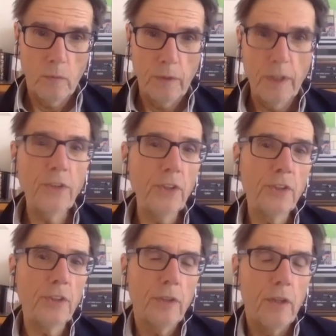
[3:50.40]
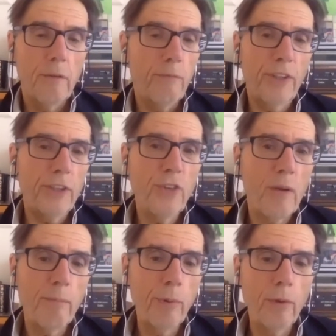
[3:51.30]
This is, for
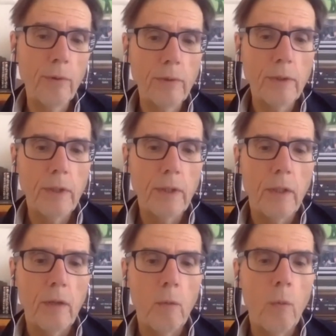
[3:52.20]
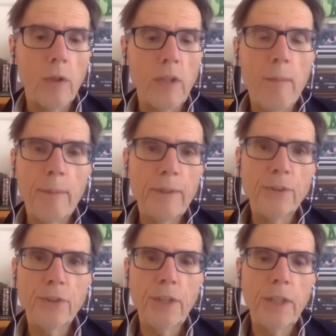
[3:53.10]
example, what
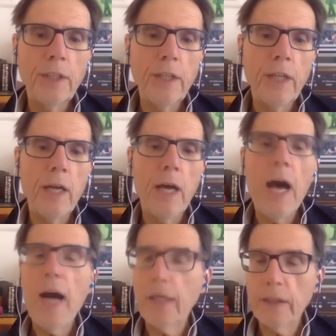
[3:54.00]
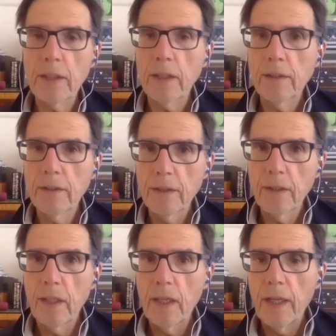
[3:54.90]
happens in ACT.
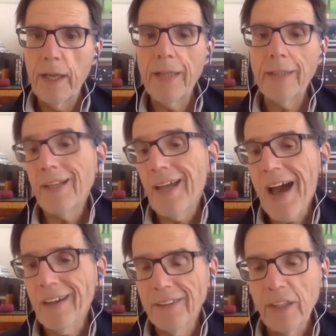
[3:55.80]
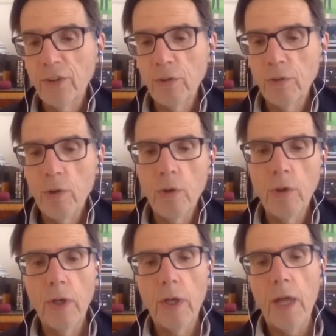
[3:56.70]
And ACT, as you know,
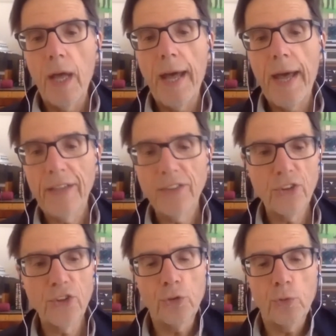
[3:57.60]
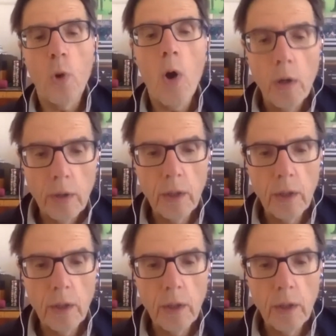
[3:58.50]
has a strong